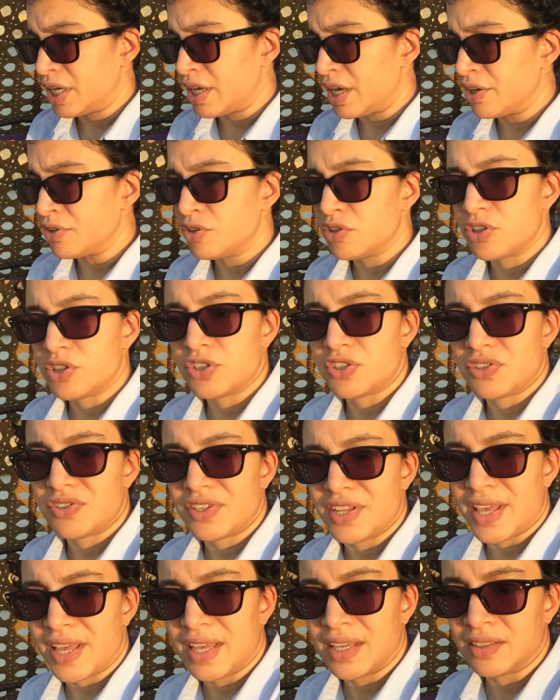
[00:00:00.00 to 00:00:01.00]

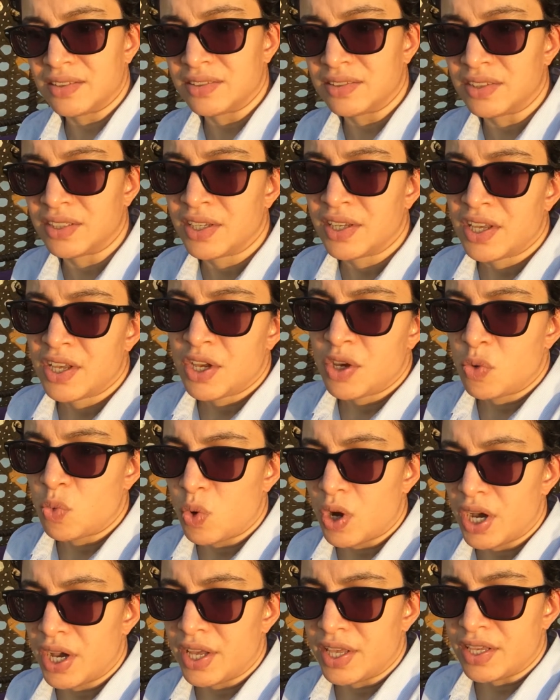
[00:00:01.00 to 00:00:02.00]
understand
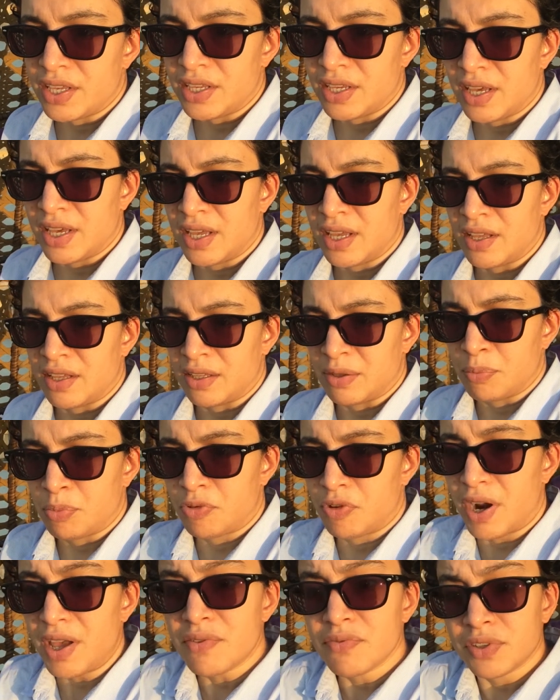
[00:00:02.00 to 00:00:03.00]
why a
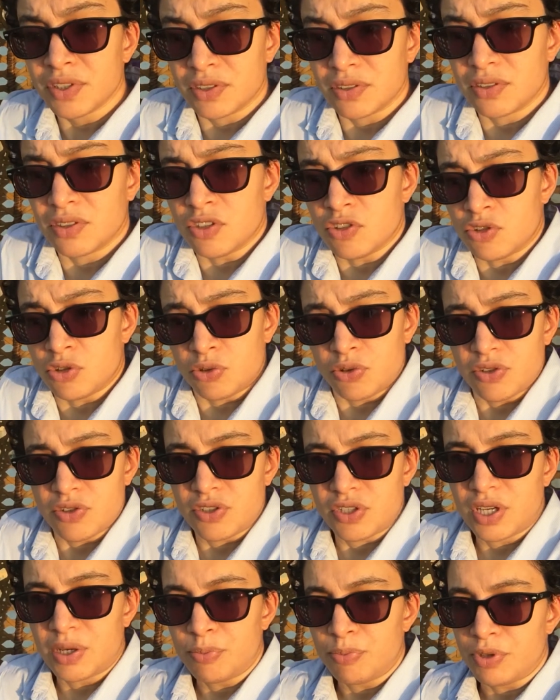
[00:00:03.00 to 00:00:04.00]
private insurance
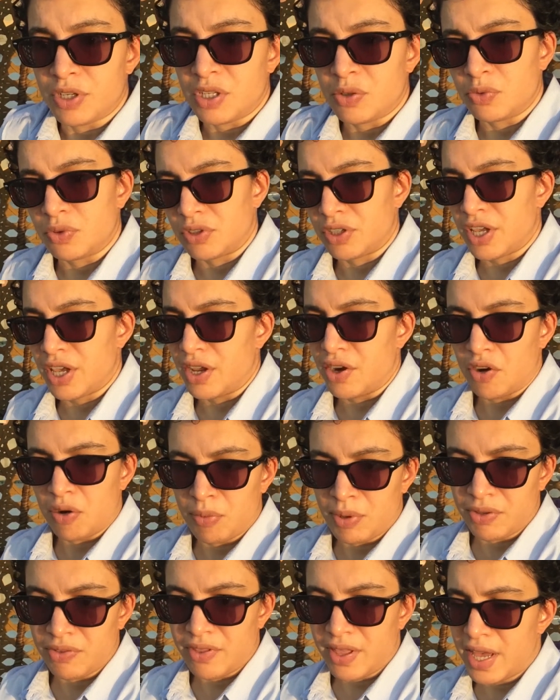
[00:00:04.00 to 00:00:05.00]
company would care
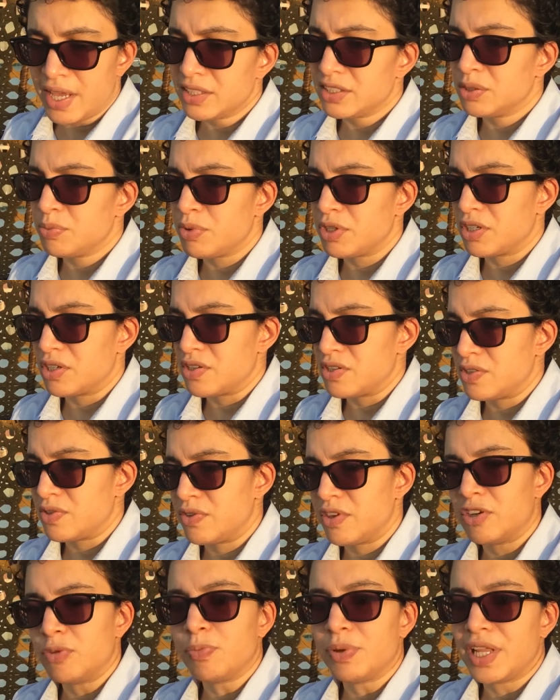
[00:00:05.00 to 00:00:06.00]
about that, because
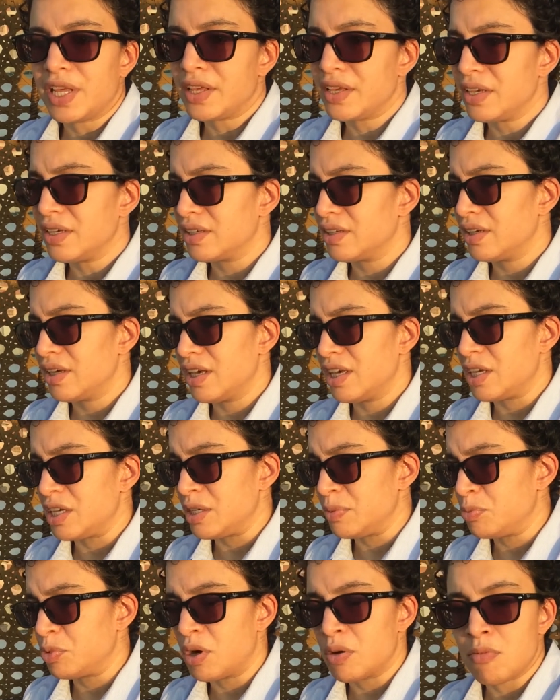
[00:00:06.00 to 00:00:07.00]
they're playing a
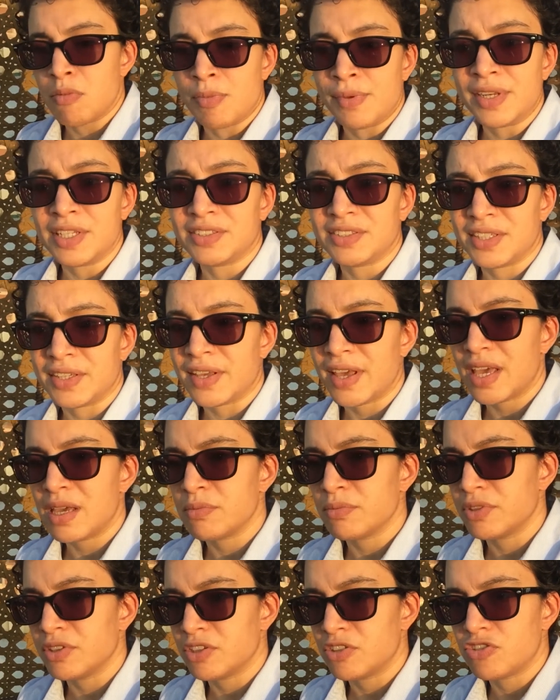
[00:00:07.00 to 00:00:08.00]
probability game
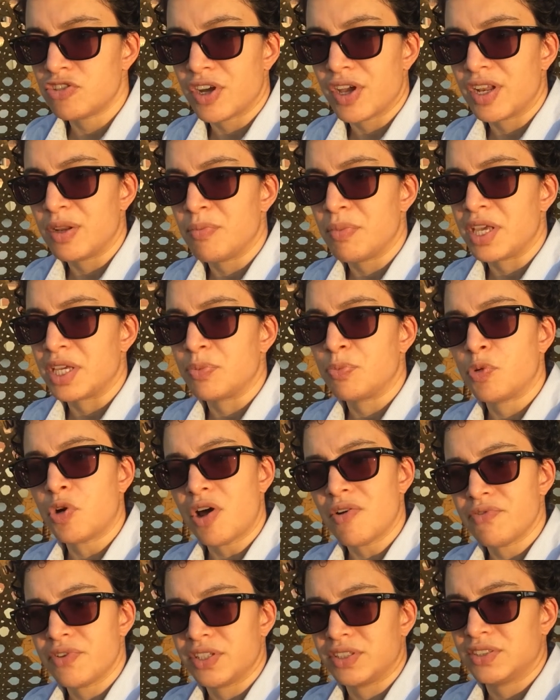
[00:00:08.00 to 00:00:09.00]
and they're trying to make
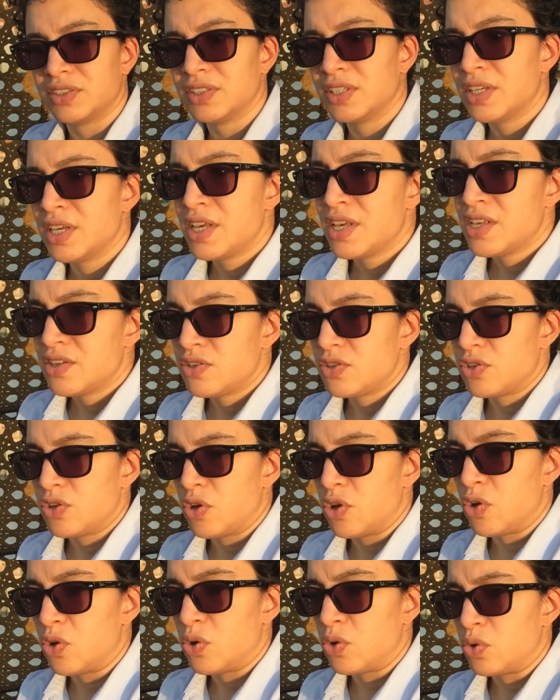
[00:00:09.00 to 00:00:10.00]
profit.
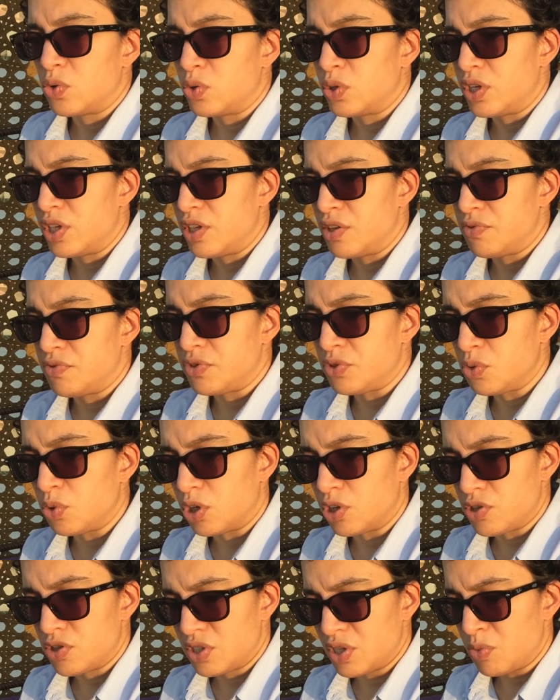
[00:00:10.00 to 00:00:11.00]
So if you
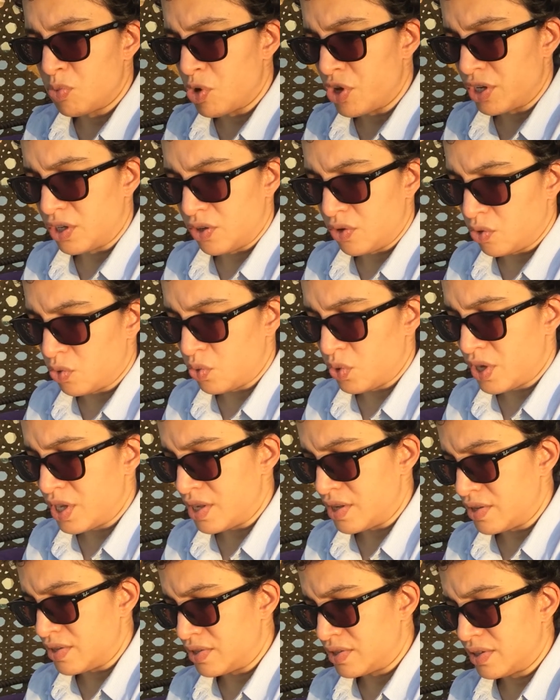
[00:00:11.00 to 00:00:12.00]
are someone who
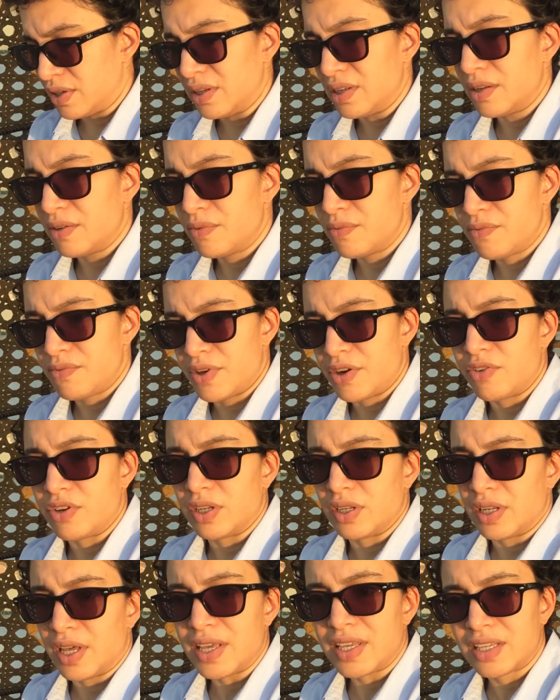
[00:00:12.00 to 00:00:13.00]
is very
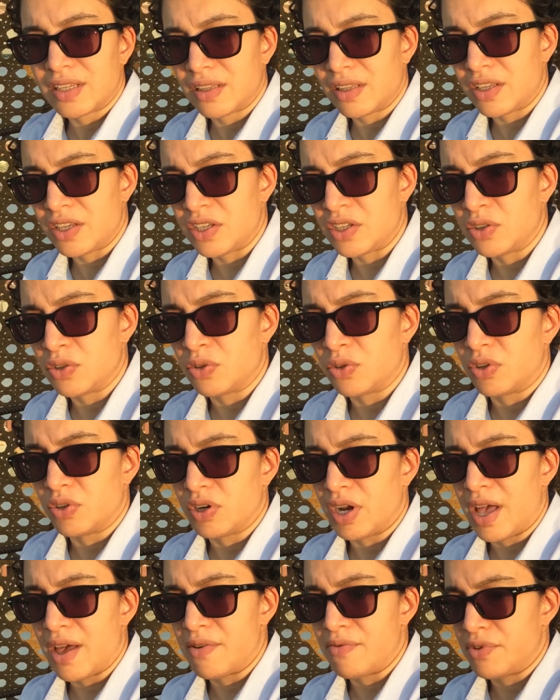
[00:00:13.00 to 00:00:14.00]
likely or
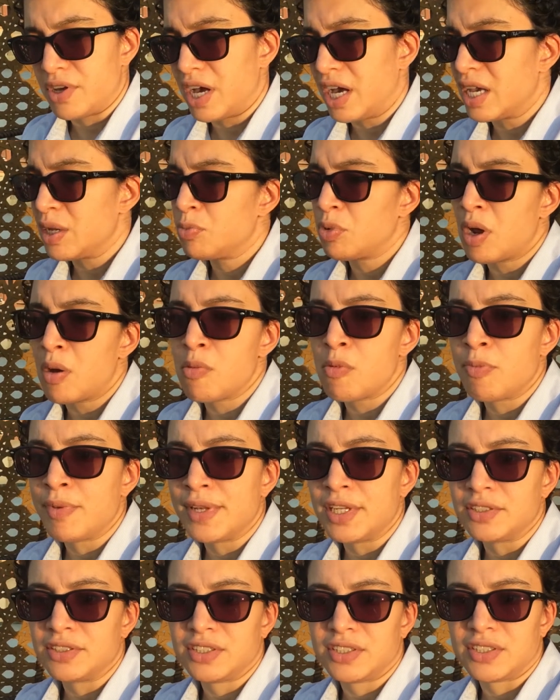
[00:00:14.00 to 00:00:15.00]
have a high
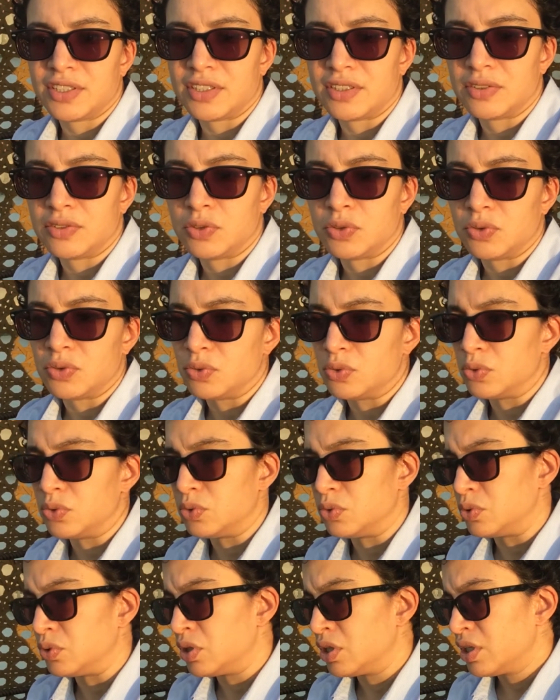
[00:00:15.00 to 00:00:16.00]
probability
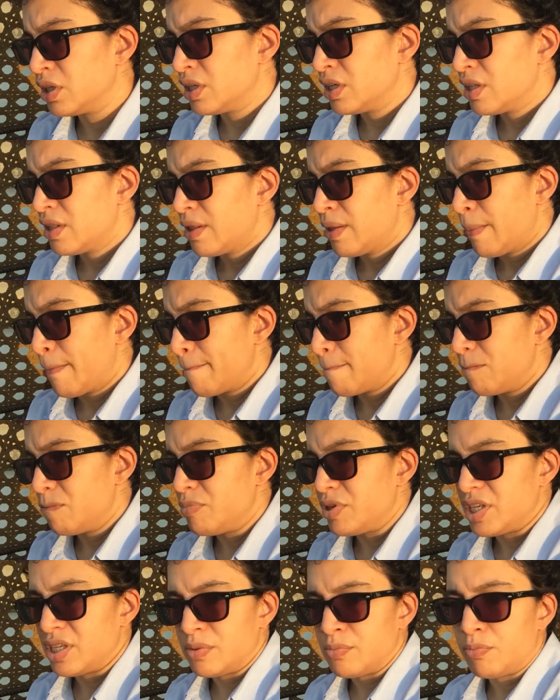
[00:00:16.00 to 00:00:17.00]
to
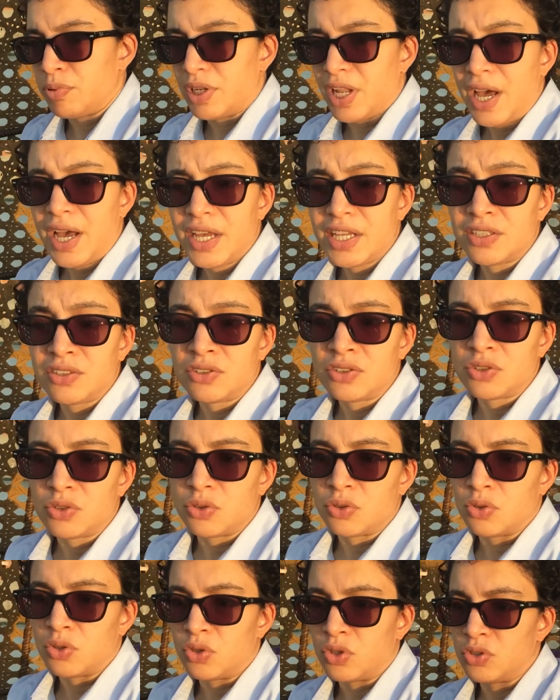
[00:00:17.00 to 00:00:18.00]
be blind
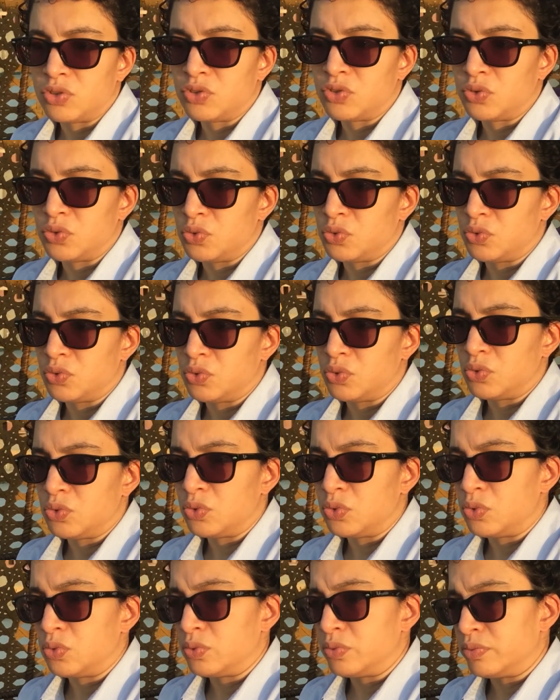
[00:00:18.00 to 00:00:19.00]
or
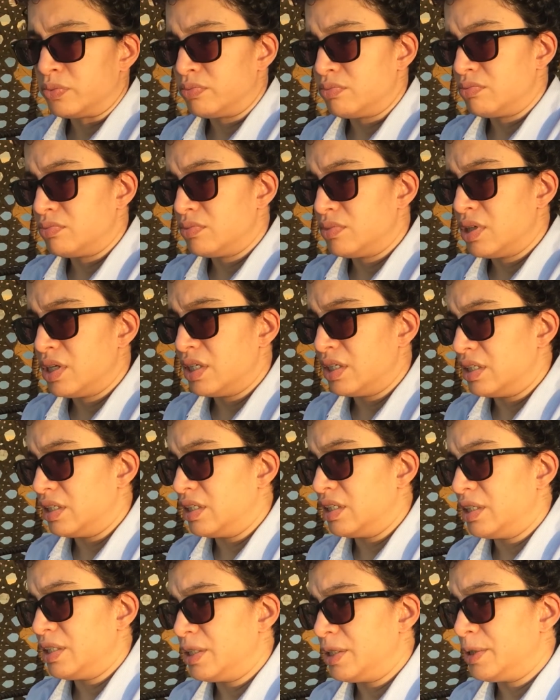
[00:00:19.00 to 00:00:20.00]
to
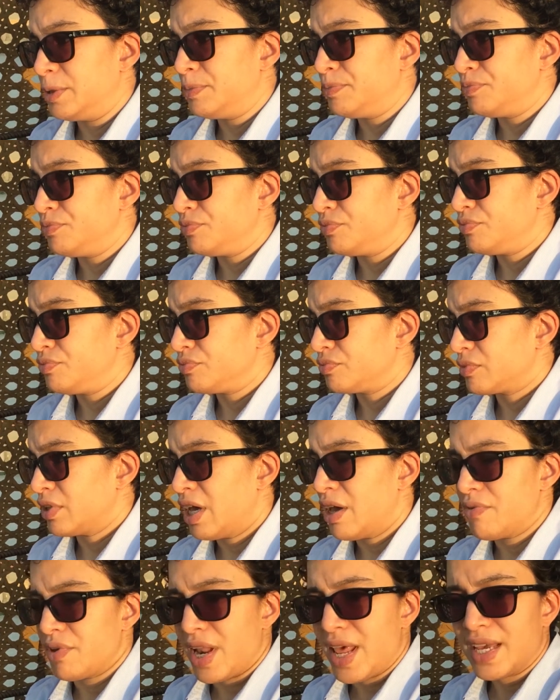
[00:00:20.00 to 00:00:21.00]

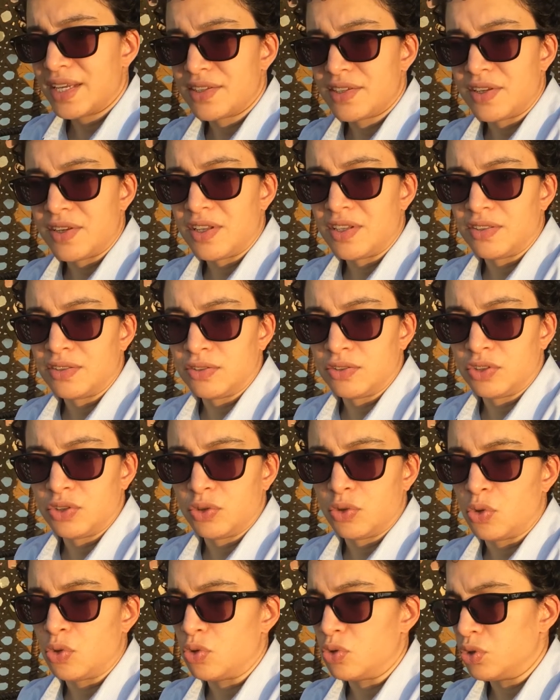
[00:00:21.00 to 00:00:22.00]
have an accident
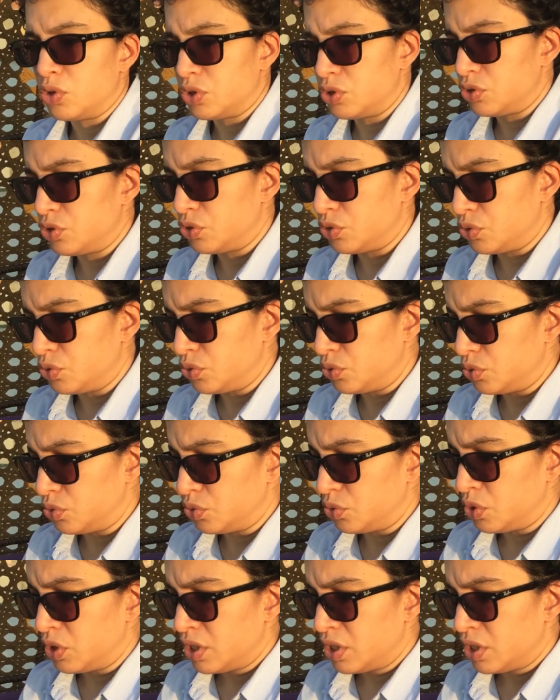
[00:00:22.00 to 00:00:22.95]
or to